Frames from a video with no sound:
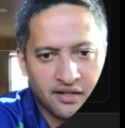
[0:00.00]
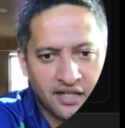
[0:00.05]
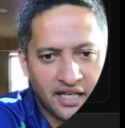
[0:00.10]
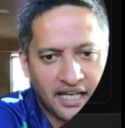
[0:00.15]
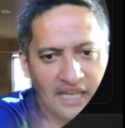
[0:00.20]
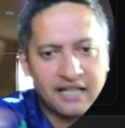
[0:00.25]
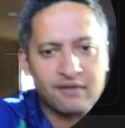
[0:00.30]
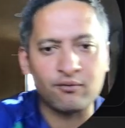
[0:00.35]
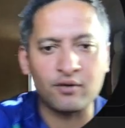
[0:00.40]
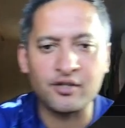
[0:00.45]
The
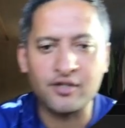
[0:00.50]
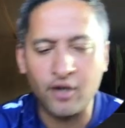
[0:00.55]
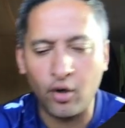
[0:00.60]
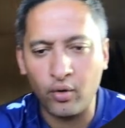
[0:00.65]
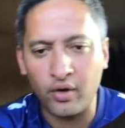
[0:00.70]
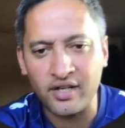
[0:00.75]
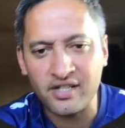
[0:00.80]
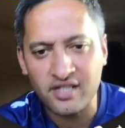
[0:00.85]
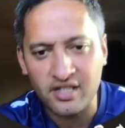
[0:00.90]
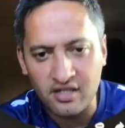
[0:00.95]
end
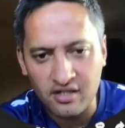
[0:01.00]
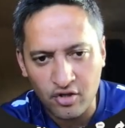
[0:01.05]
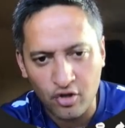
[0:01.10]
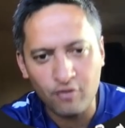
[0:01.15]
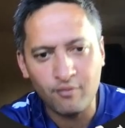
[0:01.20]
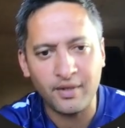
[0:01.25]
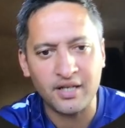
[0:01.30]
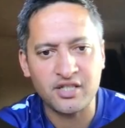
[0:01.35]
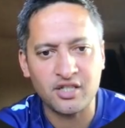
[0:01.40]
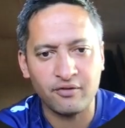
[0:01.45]
result isn't
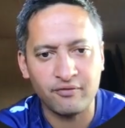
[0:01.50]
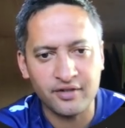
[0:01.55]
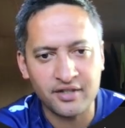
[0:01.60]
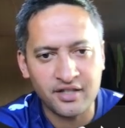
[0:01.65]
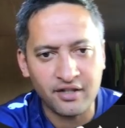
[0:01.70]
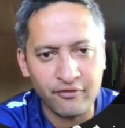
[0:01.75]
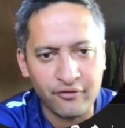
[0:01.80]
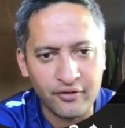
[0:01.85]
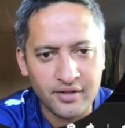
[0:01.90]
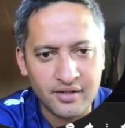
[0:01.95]
too much of a
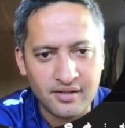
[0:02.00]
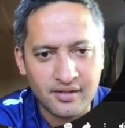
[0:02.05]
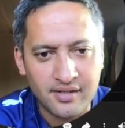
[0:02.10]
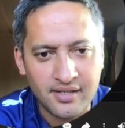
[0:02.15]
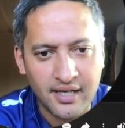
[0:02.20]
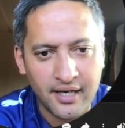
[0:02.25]
difference.